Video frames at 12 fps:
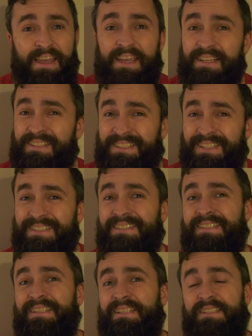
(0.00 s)

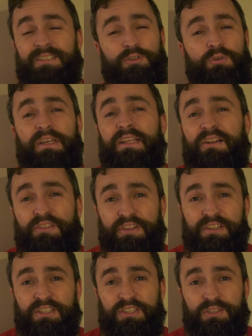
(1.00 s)
It's a great little
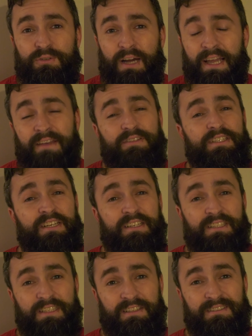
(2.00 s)
thing to do. I haven't done
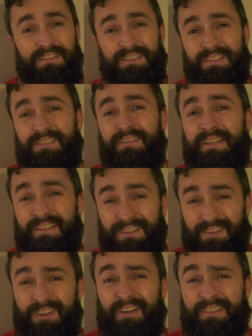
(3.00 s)
it in years and I still had a
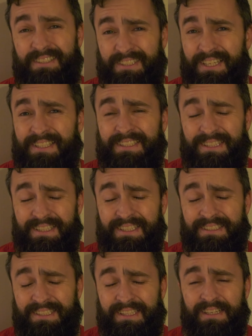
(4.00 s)
lot of disgusting
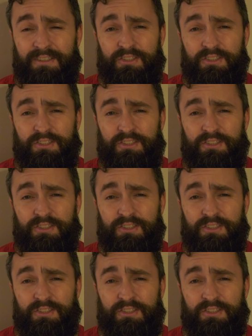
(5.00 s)
things in there.